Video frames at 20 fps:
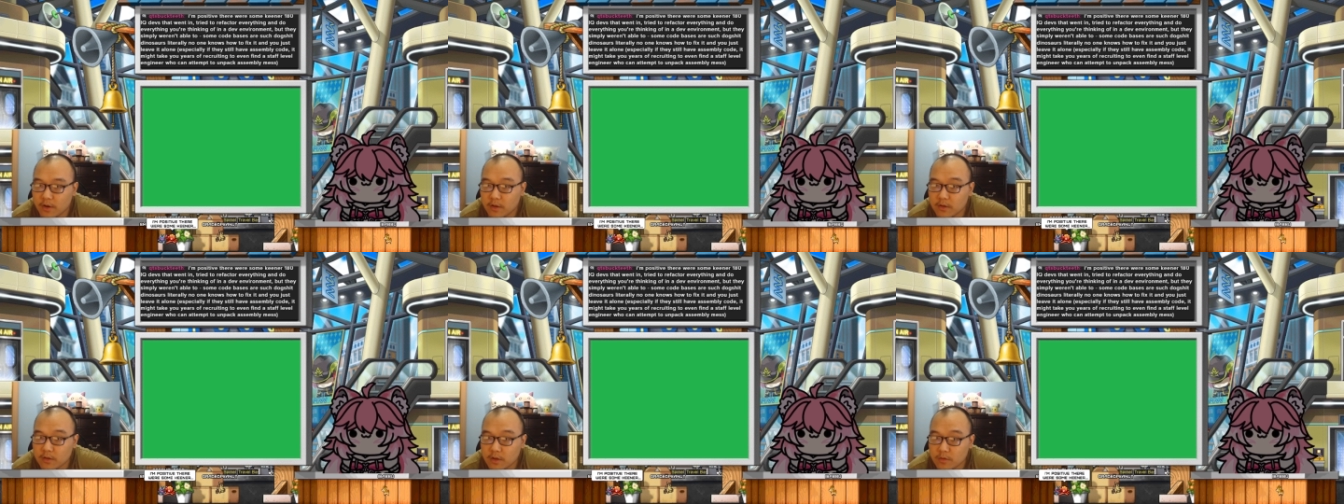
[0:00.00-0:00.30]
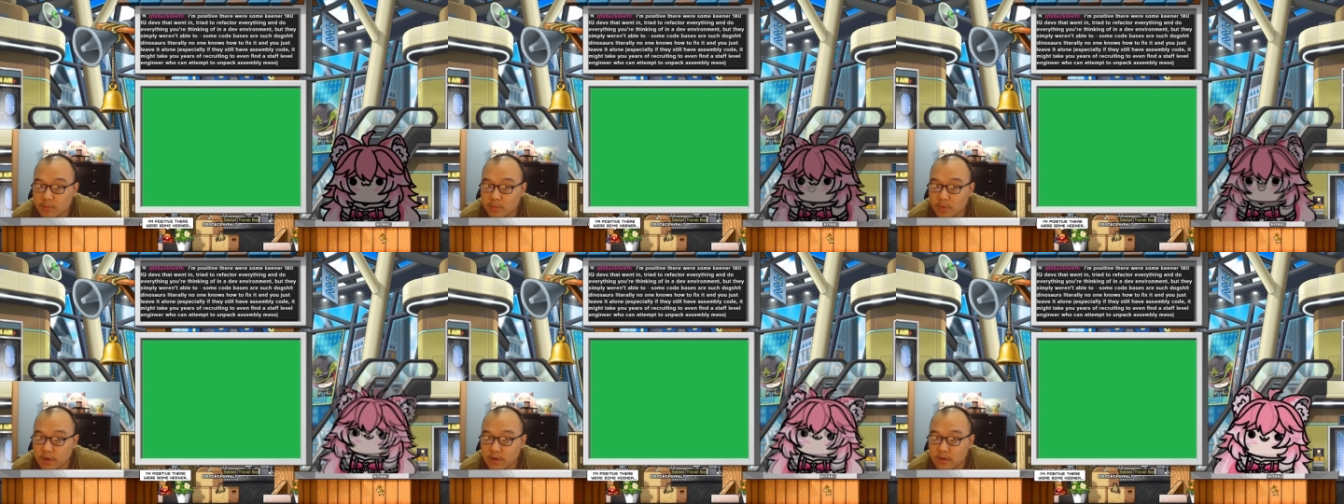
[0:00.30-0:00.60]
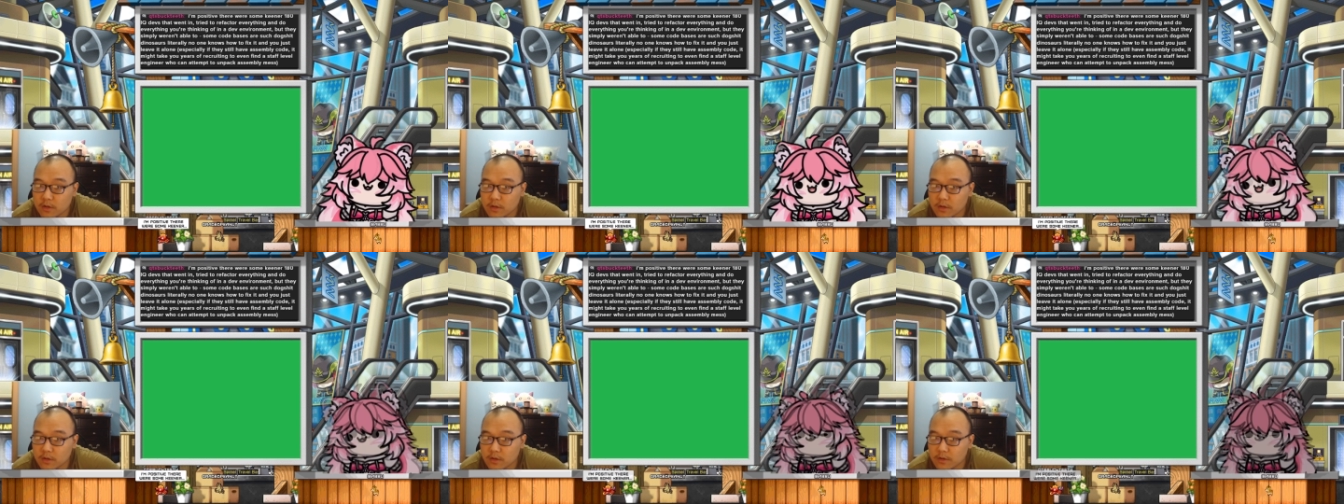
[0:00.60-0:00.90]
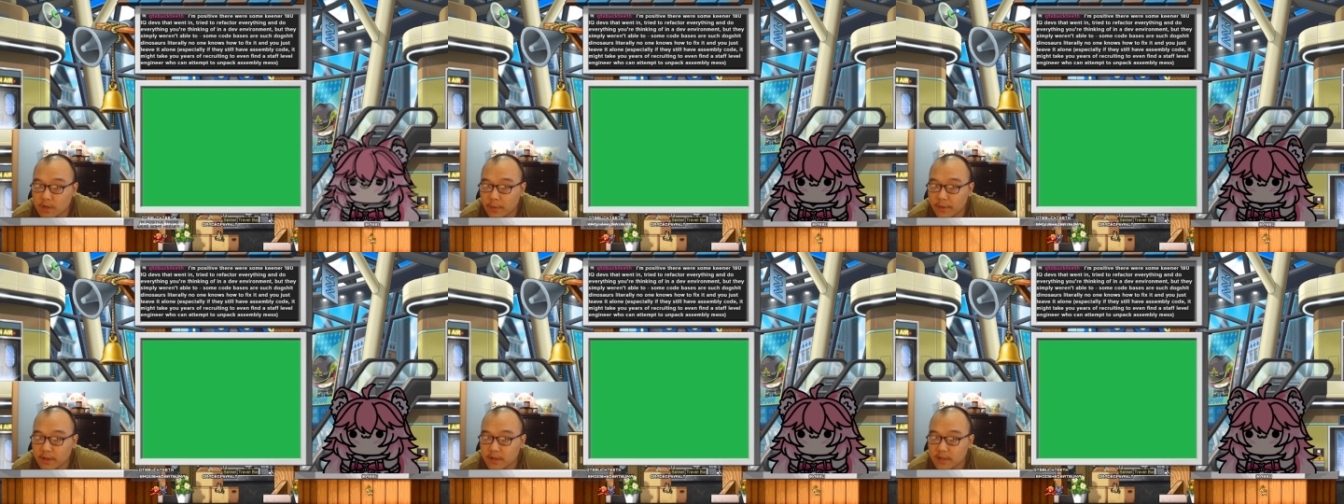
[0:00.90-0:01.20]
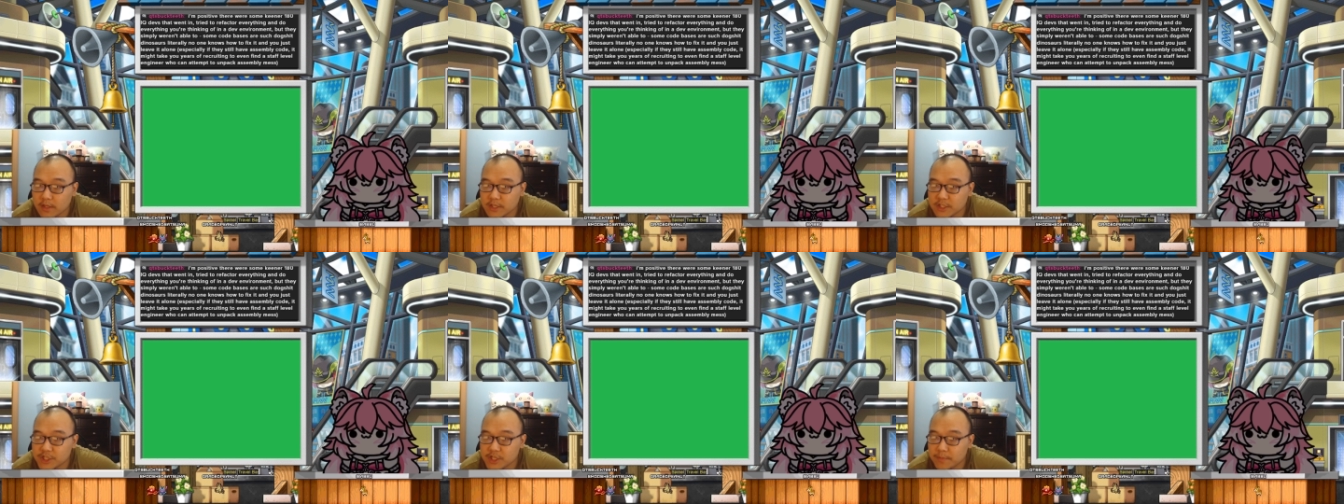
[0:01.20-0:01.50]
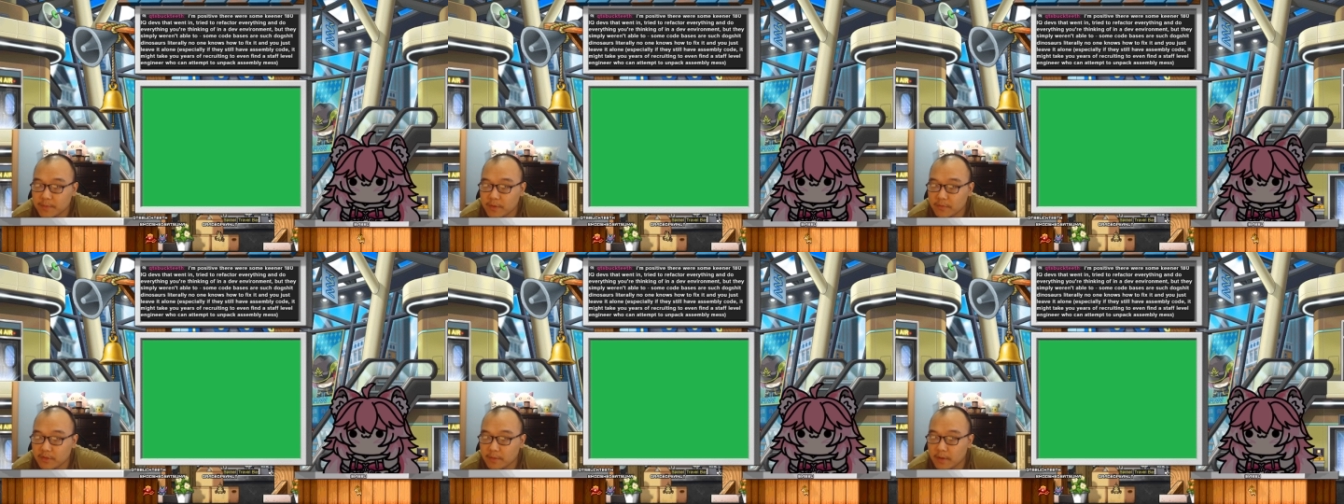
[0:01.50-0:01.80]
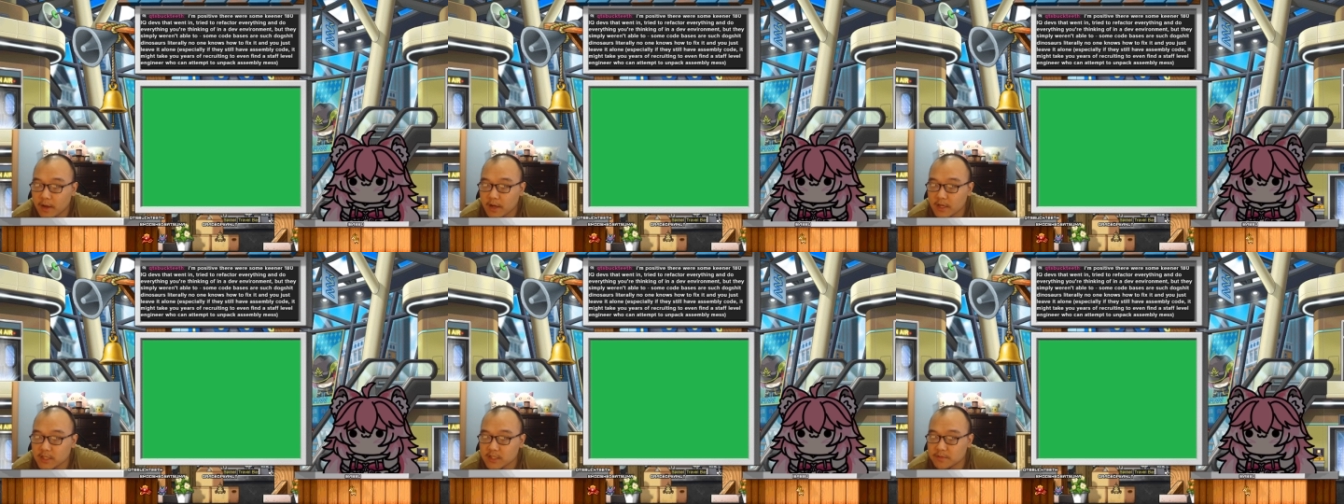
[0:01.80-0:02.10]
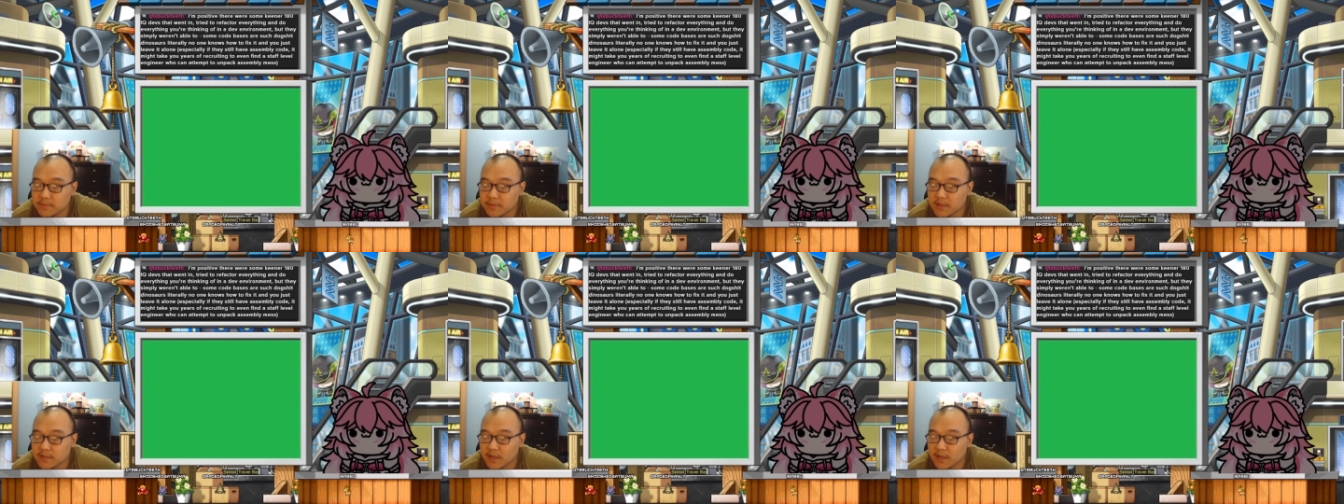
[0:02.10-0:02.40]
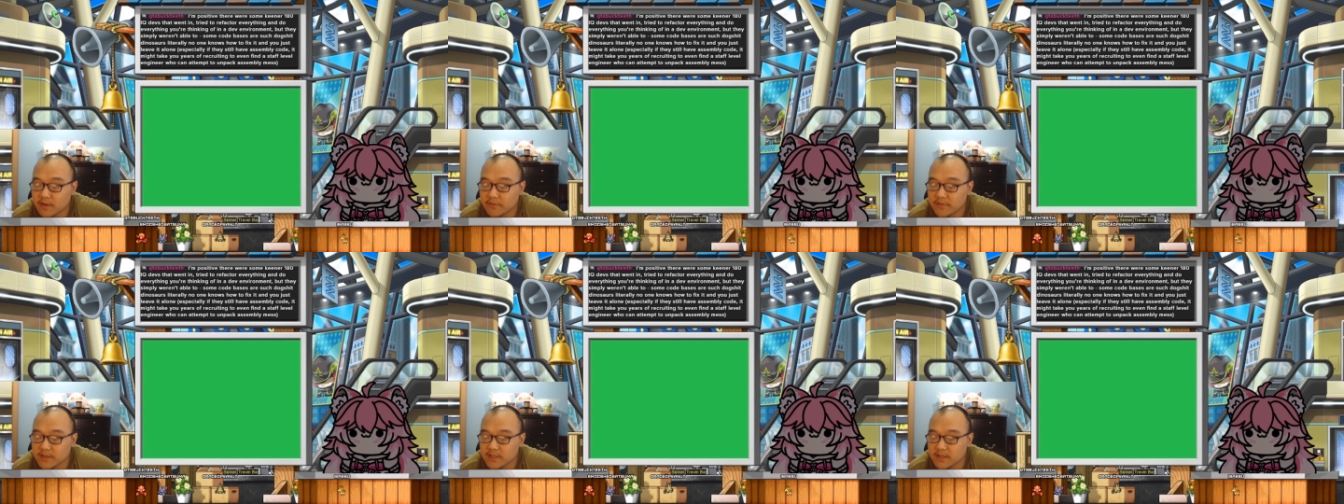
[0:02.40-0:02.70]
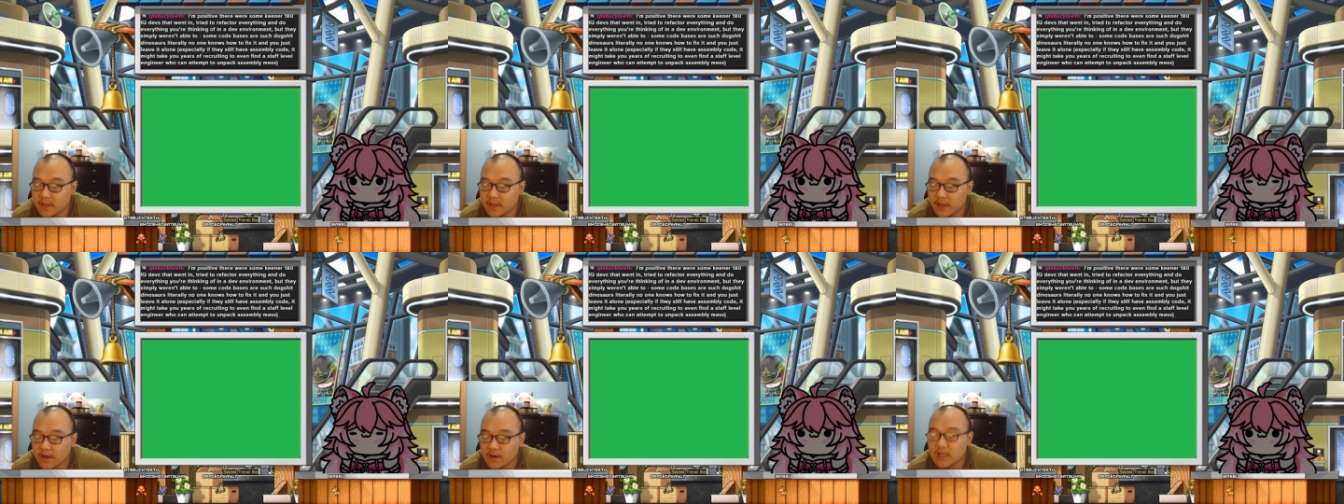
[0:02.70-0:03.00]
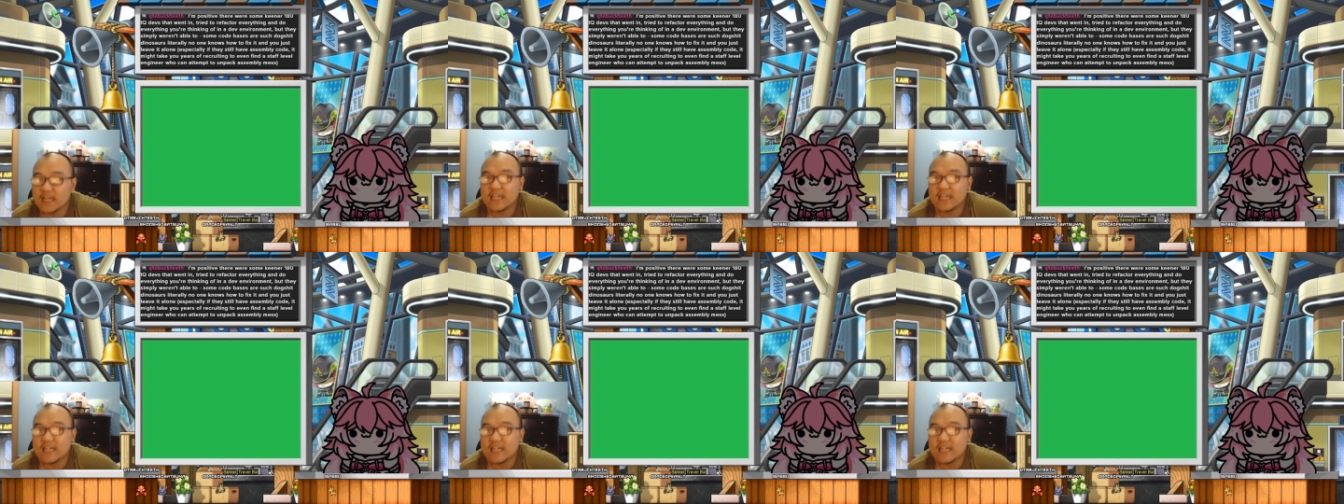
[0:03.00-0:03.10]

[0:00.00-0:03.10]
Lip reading: will knowingly ship it with the bugs, is because they can fix it later.